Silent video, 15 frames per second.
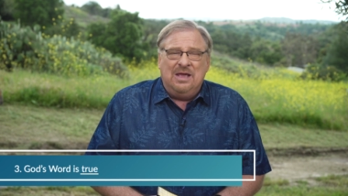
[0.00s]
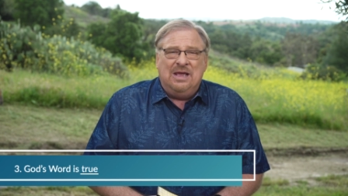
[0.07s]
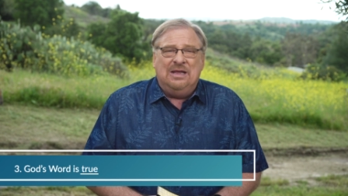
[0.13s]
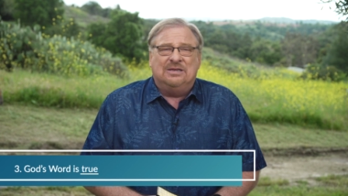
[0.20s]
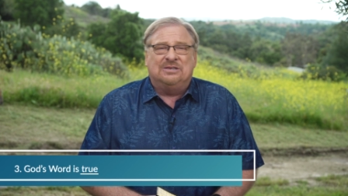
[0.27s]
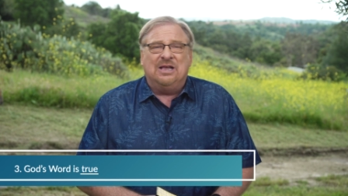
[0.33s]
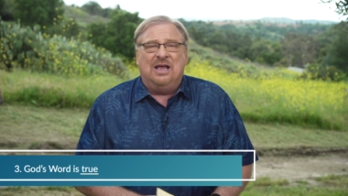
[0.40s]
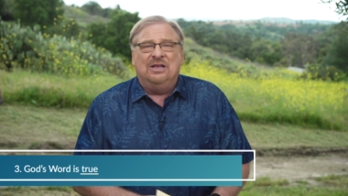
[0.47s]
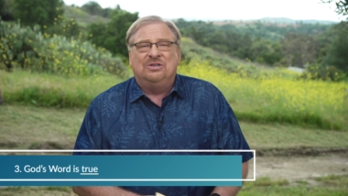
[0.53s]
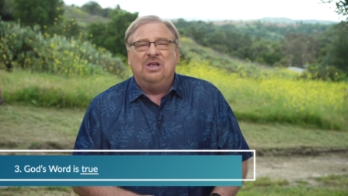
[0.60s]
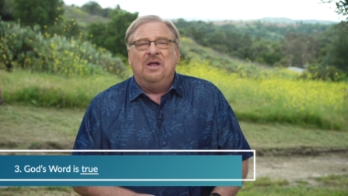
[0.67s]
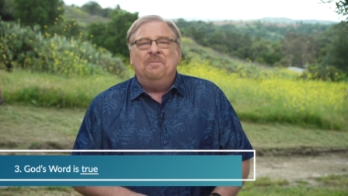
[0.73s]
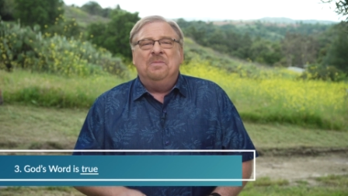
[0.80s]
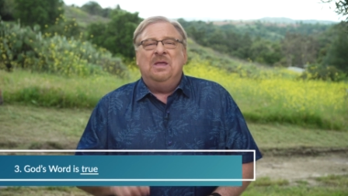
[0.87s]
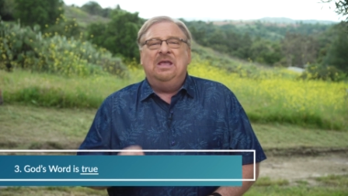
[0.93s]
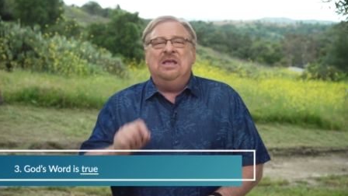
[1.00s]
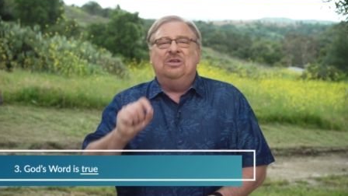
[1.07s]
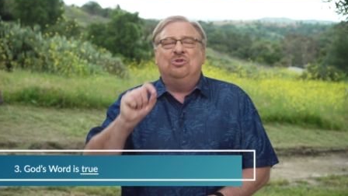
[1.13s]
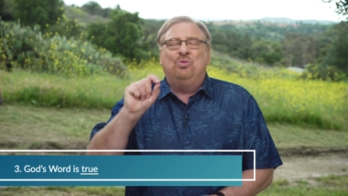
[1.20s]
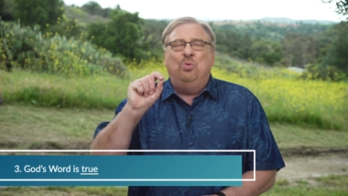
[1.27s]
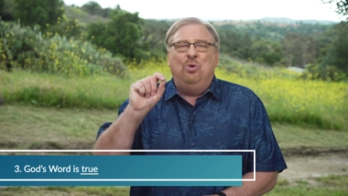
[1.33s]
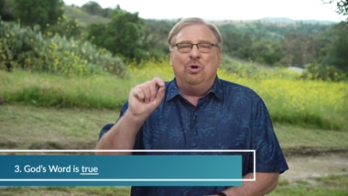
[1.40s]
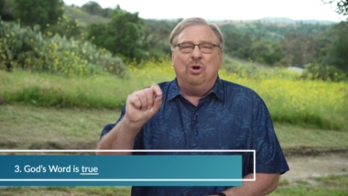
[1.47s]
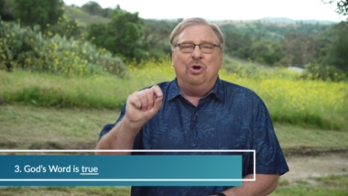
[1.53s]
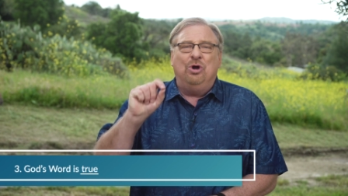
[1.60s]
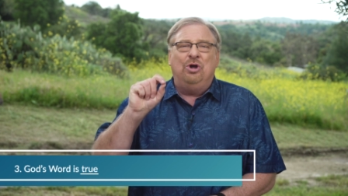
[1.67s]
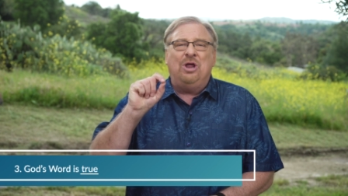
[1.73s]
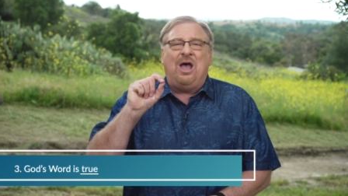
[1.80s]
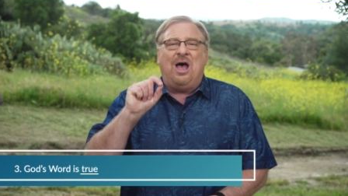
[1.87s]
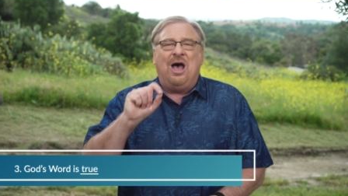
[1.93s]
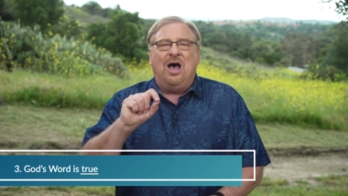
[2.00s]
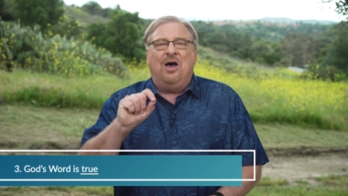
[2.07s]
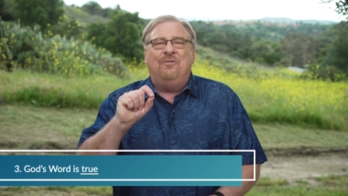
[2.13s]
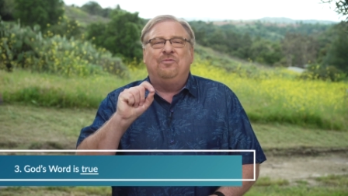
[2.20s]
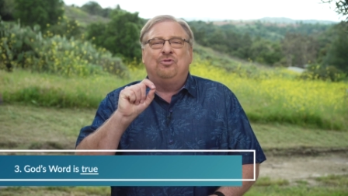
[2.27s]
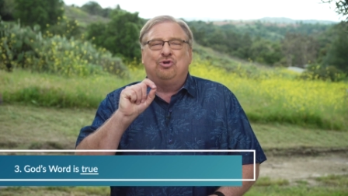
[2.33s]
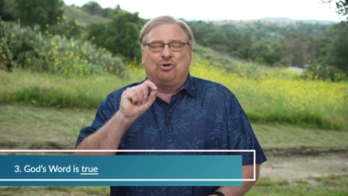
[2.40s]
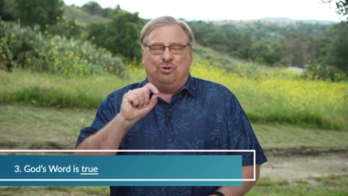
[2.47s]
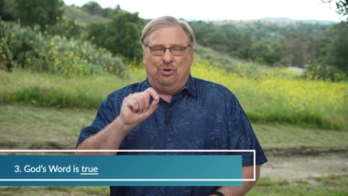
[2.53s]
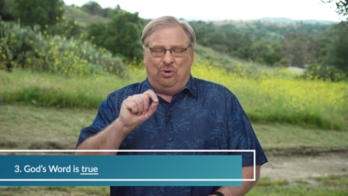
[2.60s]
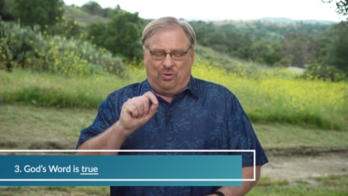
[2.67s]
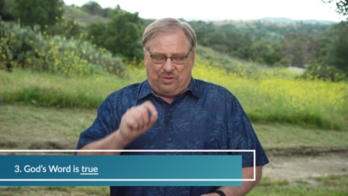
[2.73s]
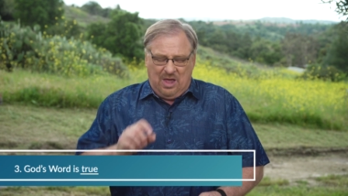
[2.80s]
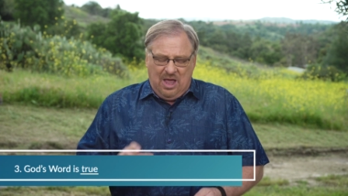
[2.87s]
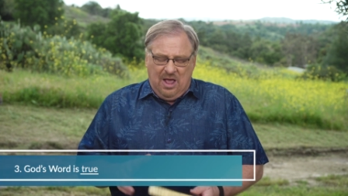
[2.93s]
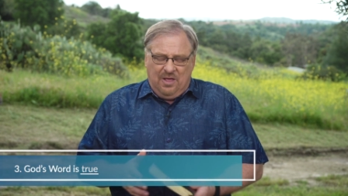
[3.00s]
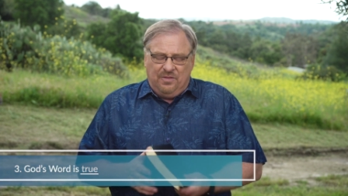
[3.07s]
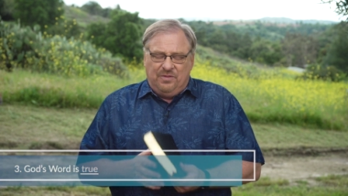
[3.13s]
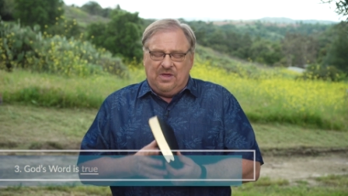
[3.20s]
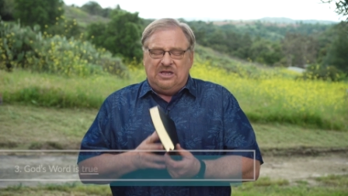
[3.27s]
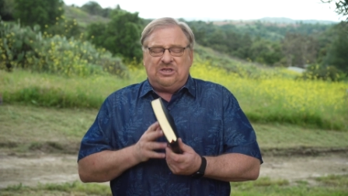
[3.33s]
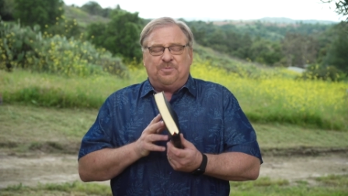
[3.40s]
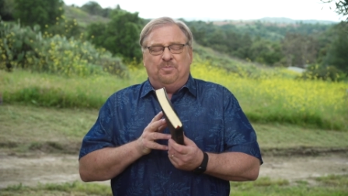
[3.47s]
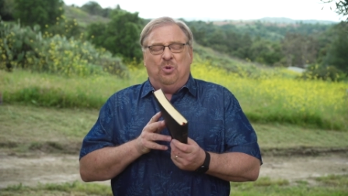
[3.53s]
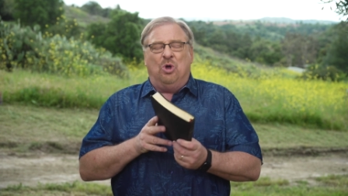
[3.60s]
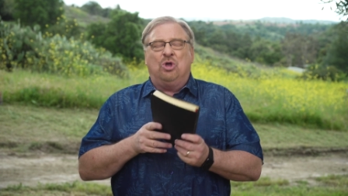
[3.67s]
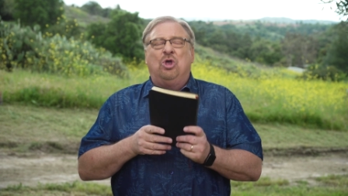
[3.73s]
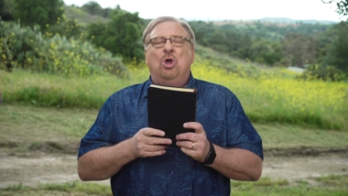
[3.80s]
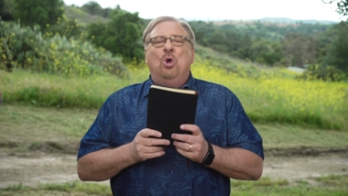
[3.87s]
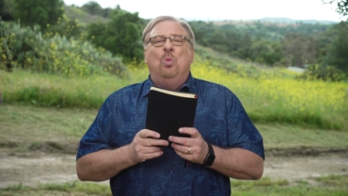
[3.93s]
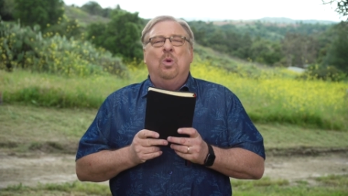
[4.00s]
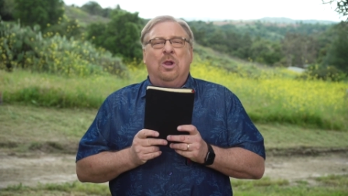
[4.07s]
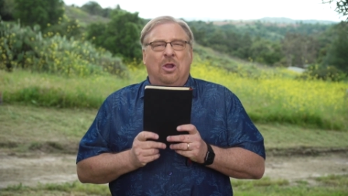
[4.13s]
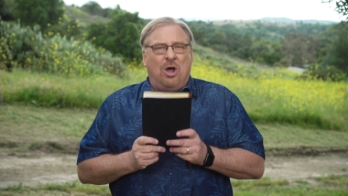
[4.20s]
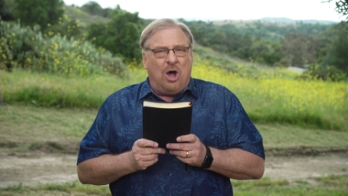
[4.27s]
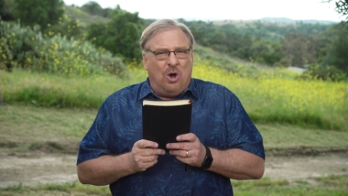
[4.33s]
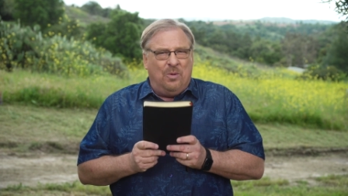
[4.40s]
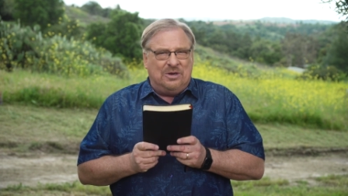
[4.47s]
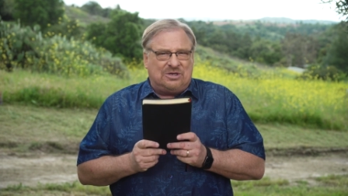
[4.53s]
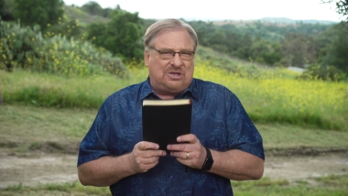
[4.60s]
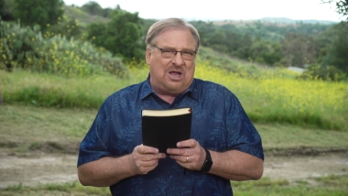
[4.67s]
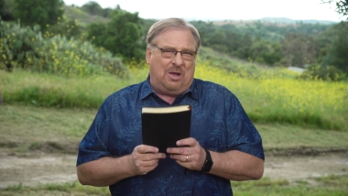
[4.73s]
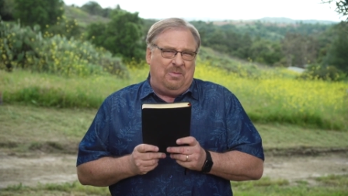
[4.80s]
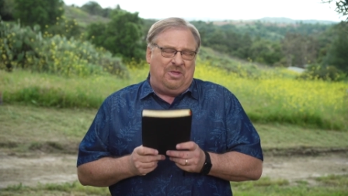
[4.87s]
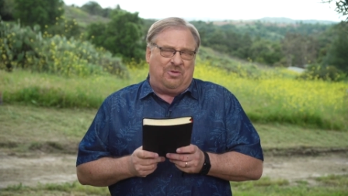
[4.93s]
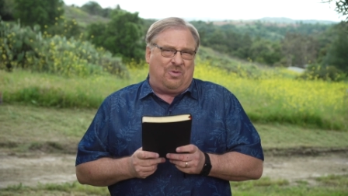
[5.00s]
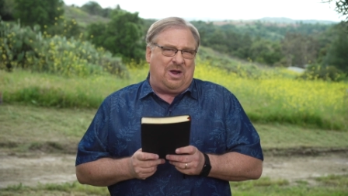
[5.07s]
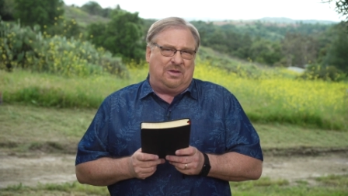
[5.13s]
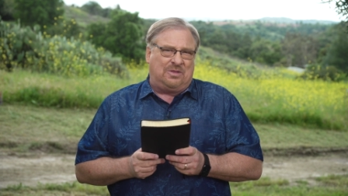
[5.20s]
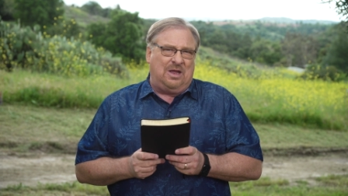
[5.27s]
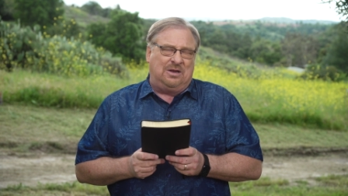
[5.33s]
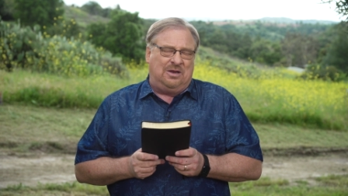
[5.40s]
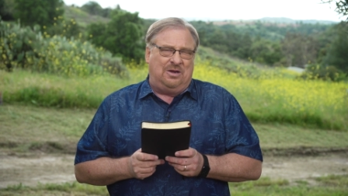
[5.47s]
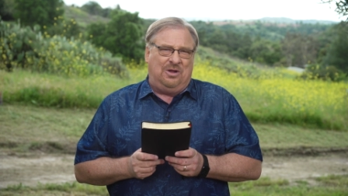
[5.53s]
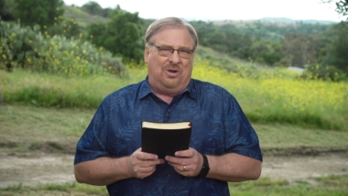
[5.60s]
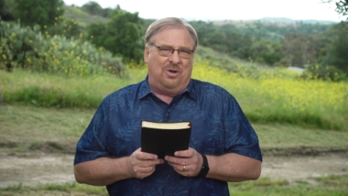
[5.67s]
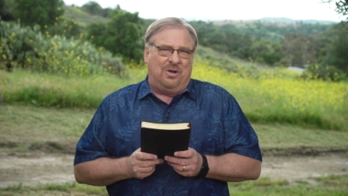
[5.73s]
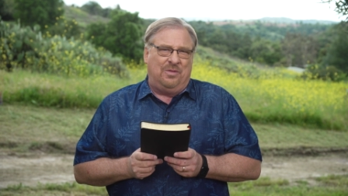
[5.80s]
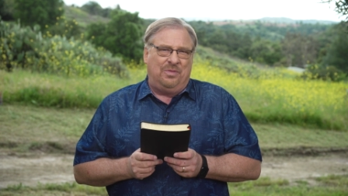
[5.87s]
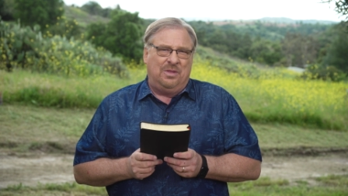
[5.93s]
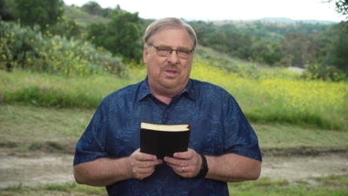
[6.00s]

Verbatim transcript: He says, his word of truth. This book will always tell me the right thing to do.